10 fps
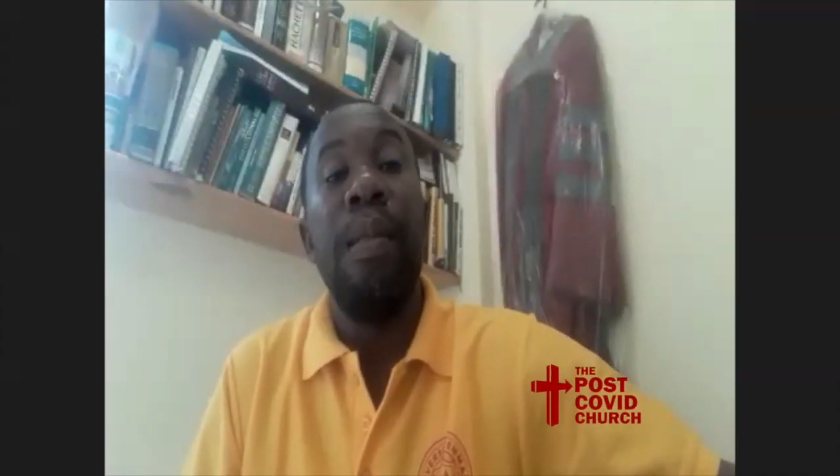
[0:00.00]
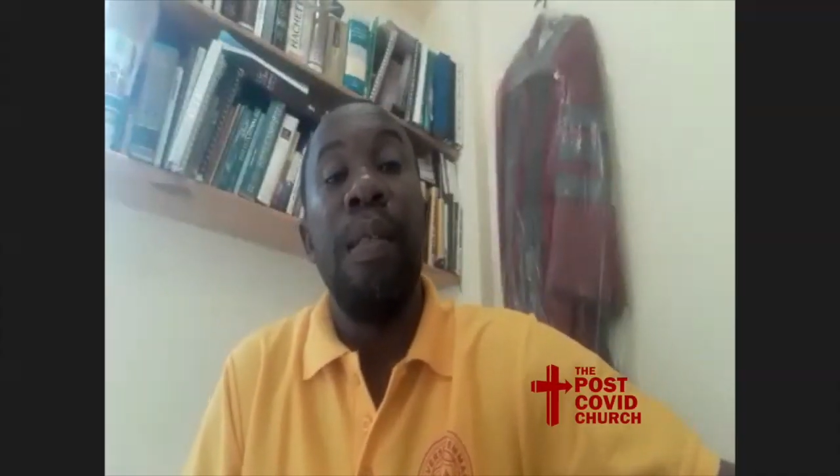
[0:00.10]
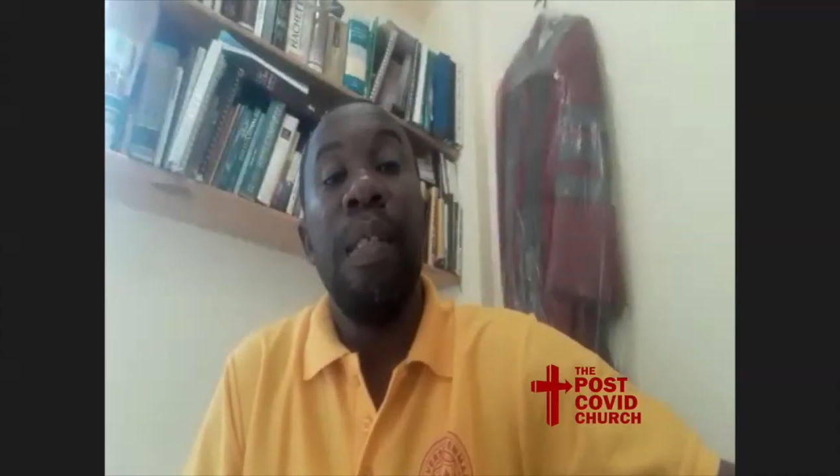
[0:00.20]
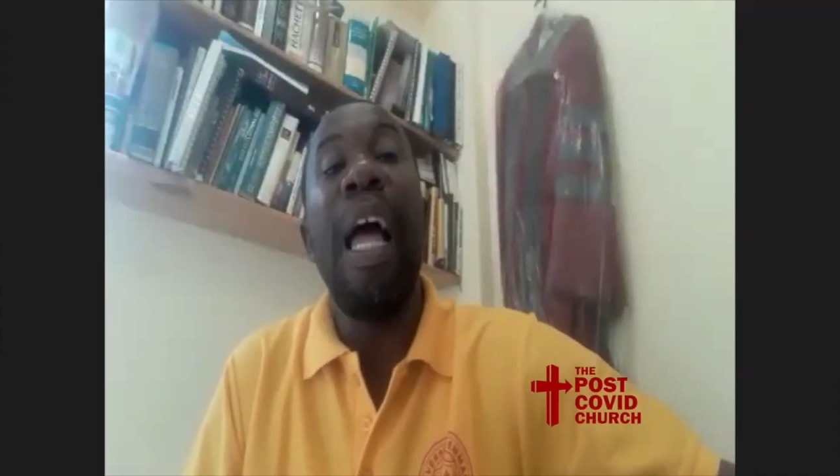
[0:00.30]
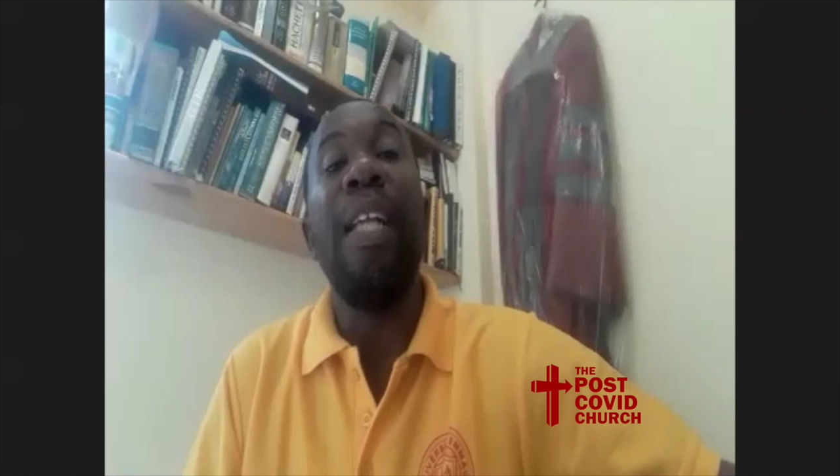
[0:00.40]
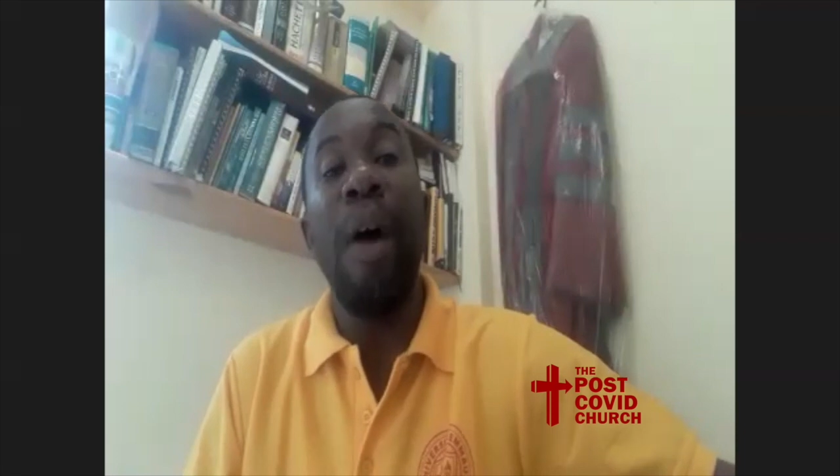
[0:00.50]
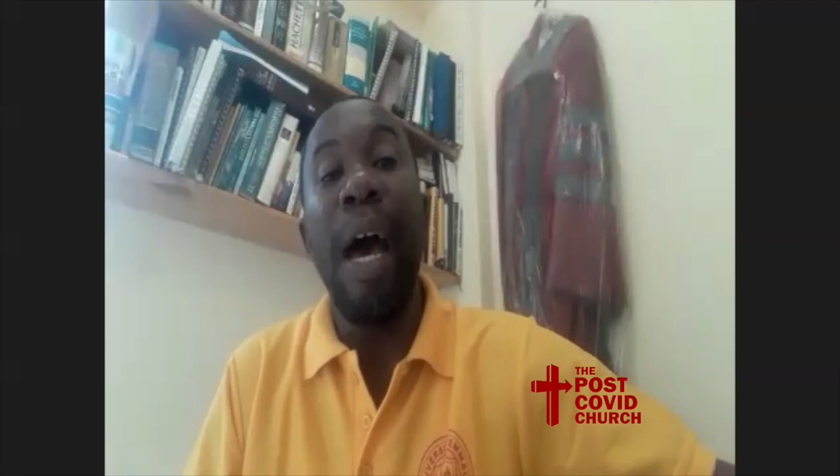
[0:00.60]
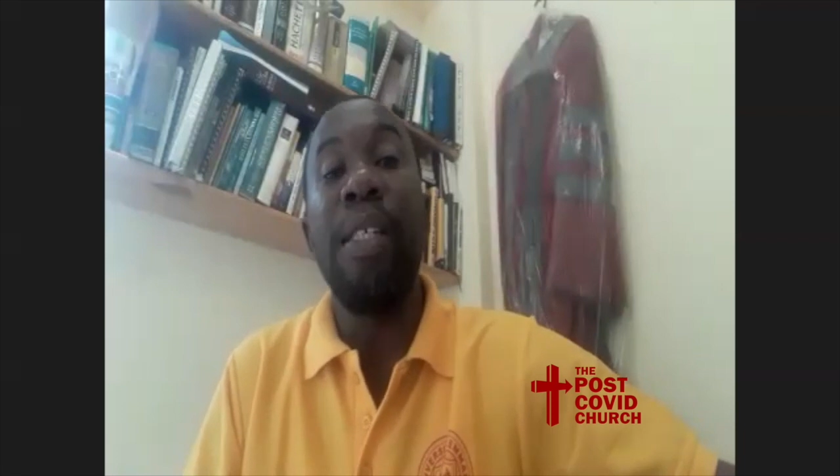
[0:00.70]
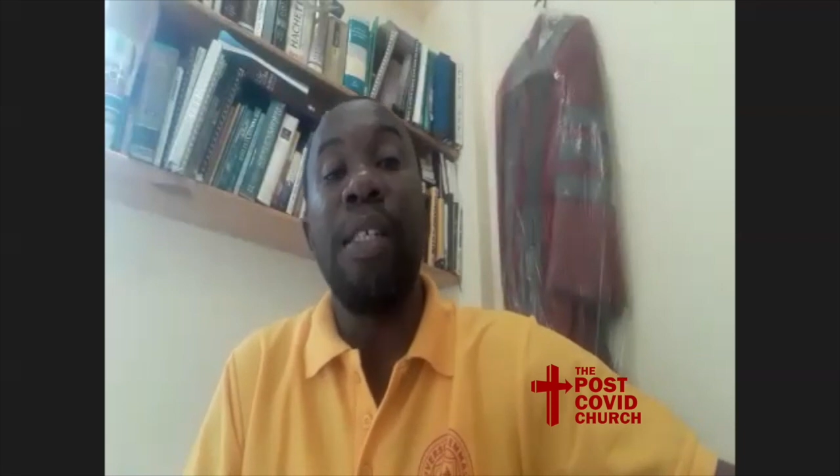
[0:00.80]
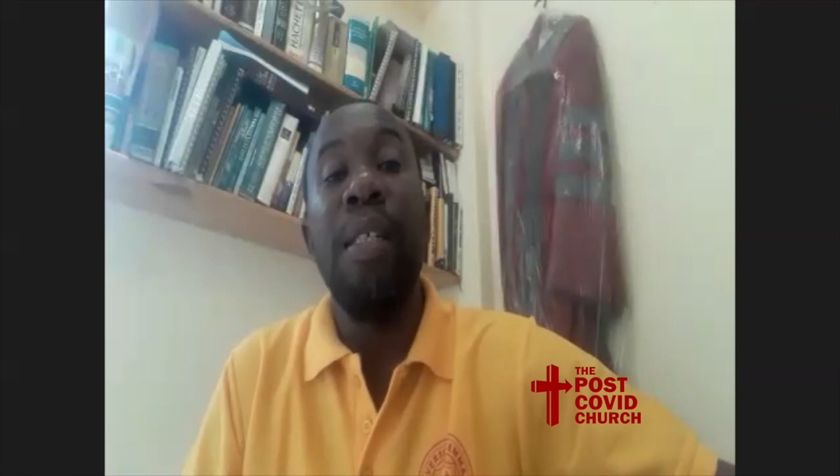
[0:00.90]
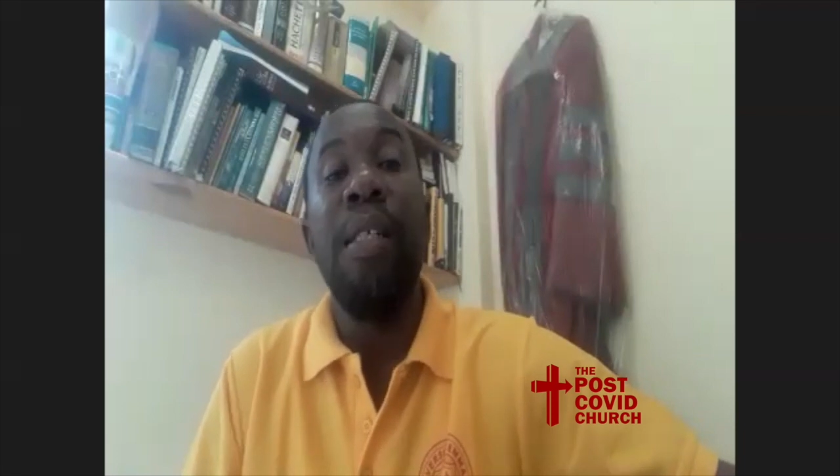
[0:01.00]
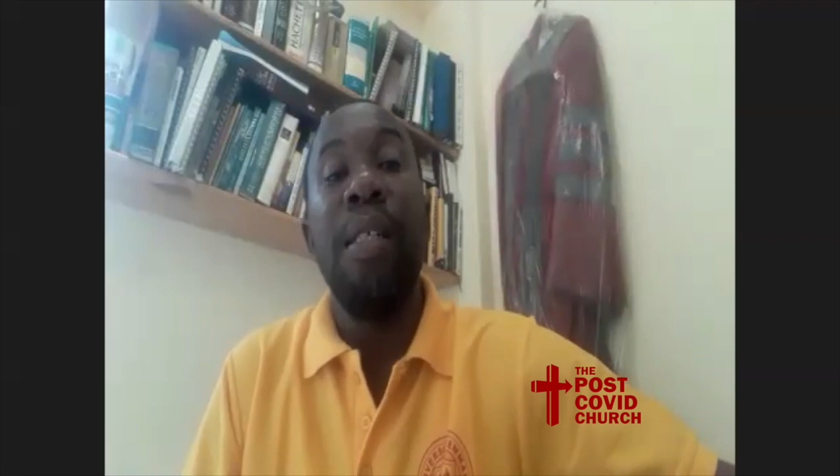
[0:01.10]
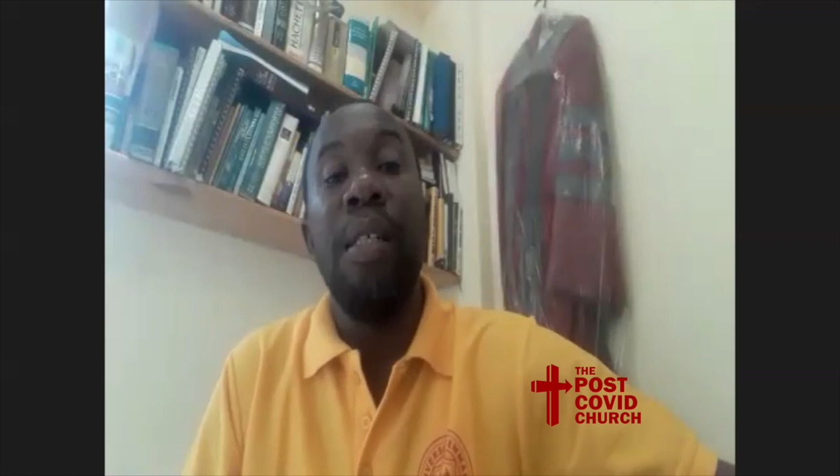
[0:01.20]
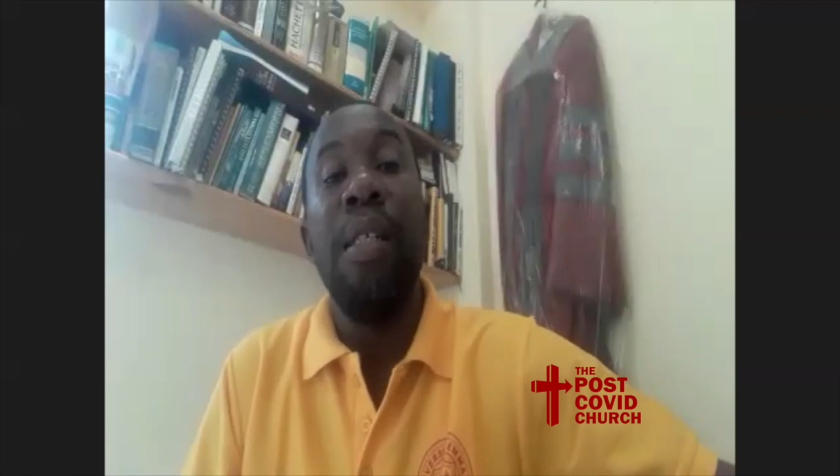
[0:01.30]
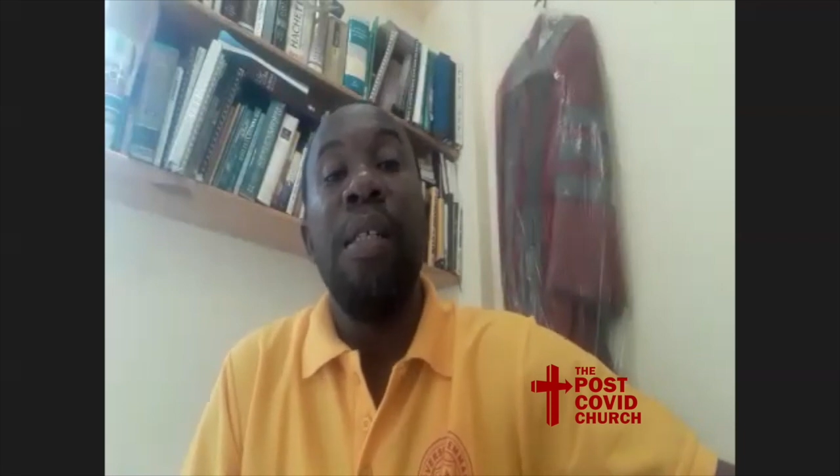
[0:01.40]
That's right.
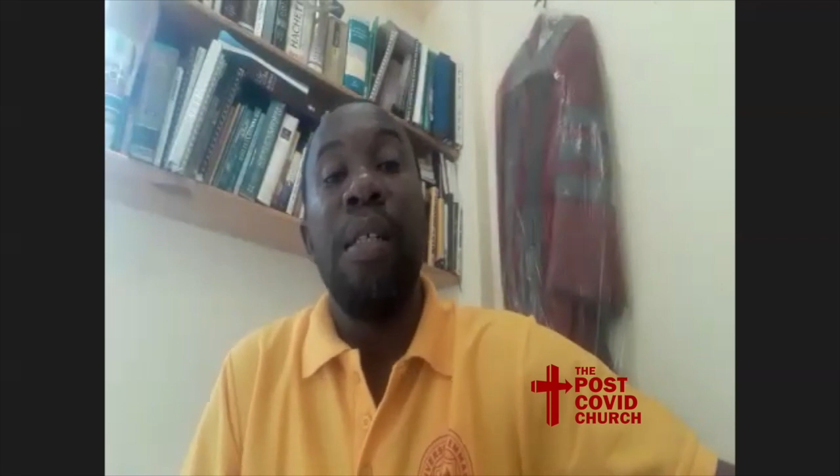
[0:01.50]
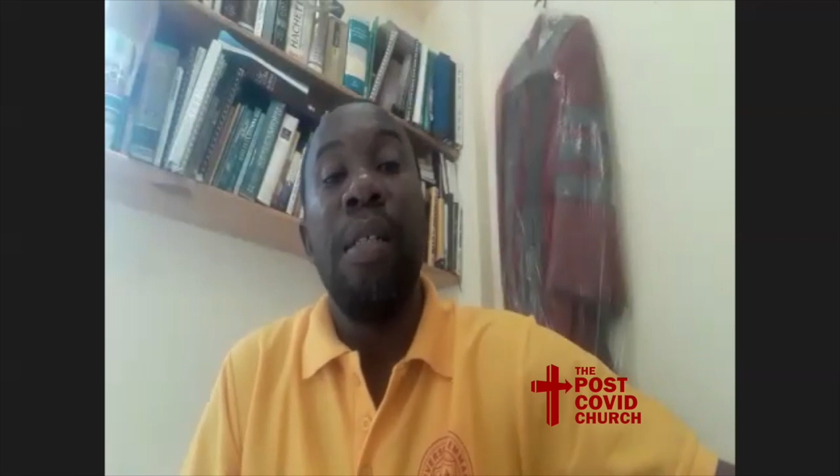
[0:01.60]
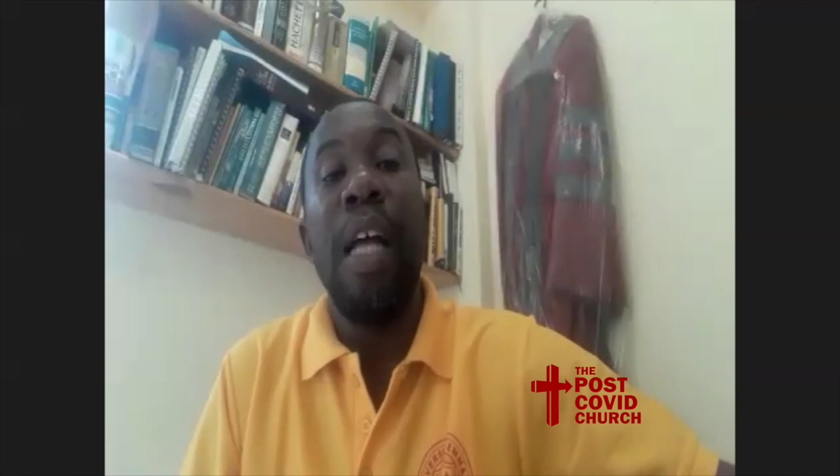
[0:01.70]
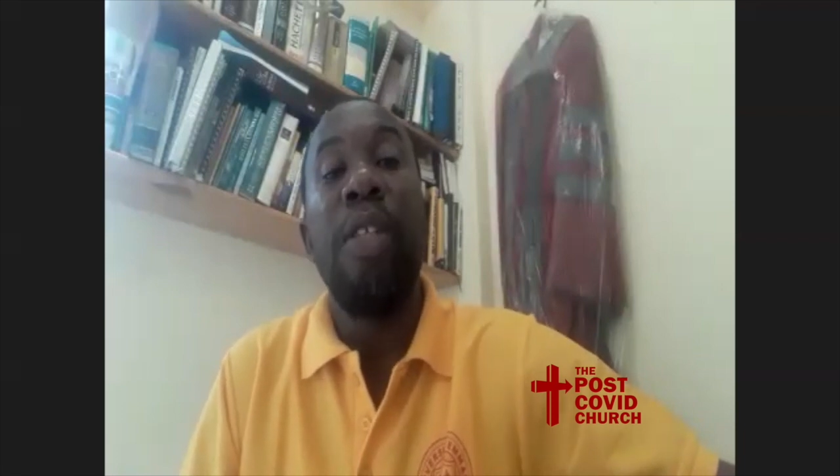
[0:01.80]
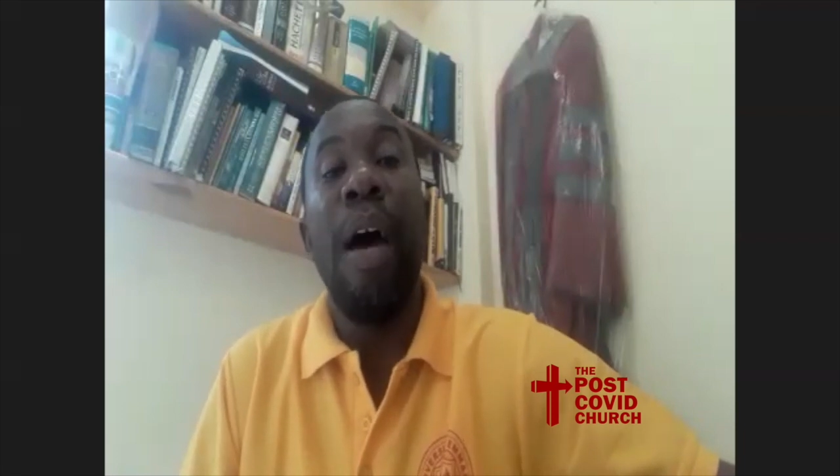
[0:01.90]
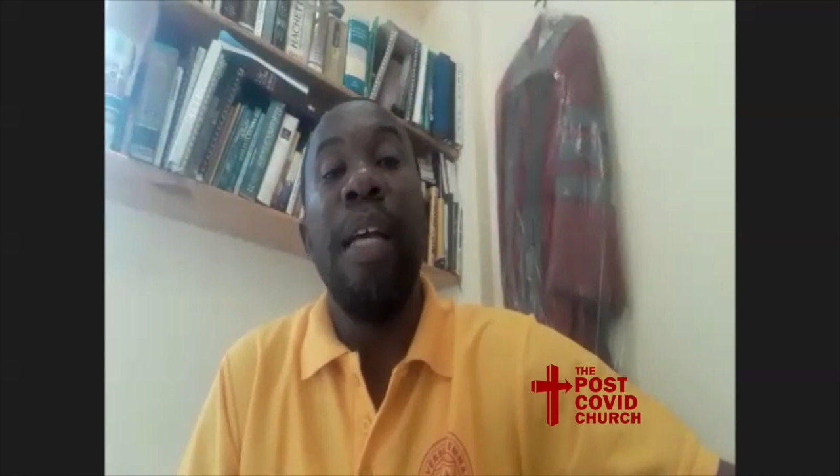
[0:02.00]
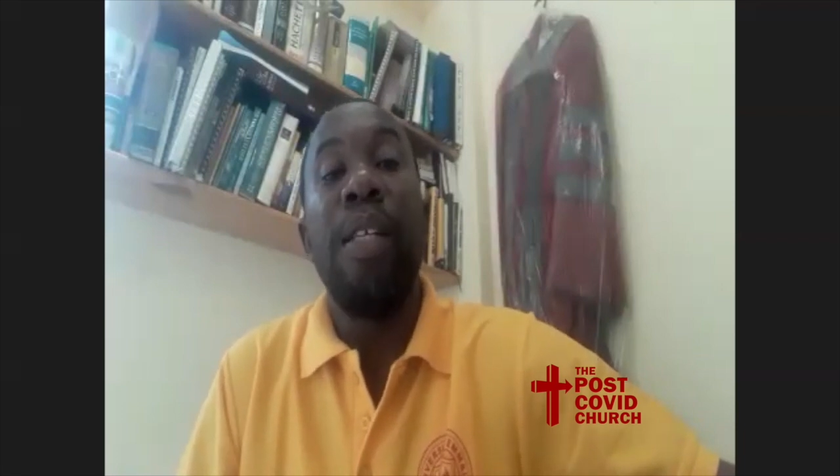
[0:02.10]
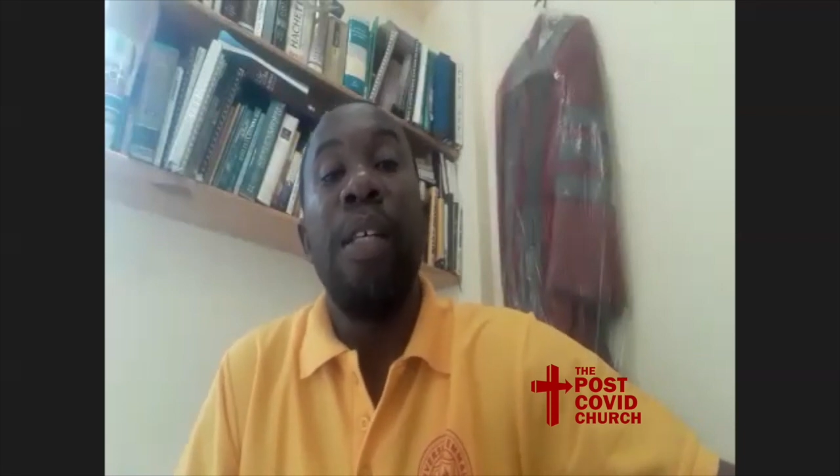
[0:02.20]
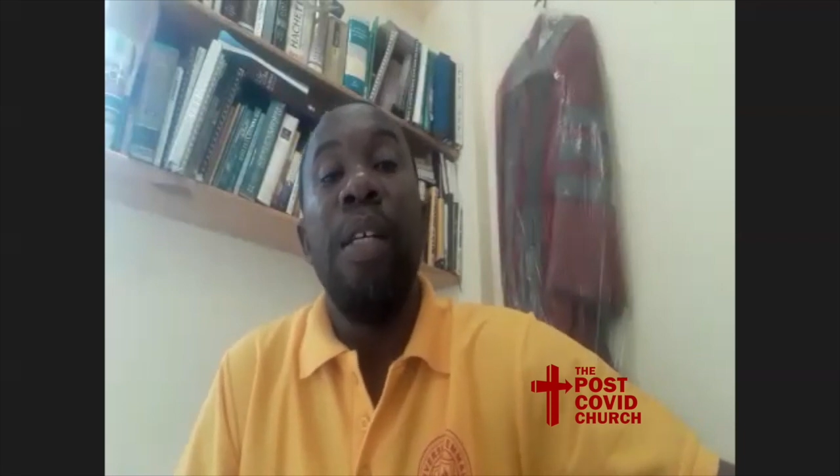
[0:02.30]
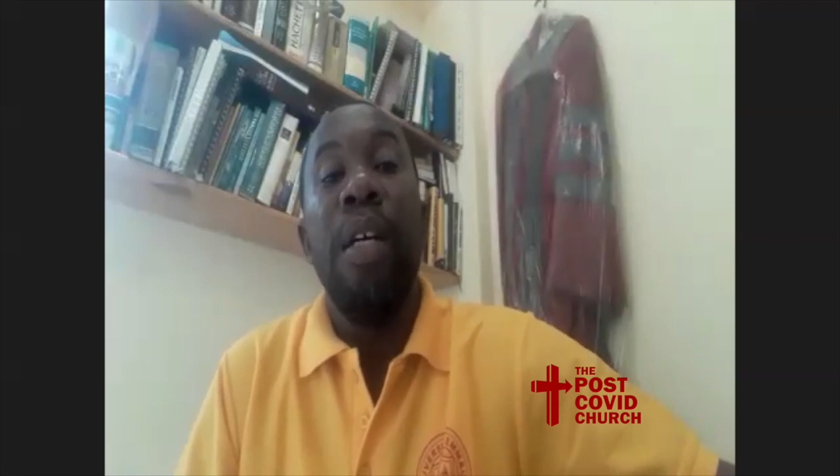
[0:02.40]
That's right.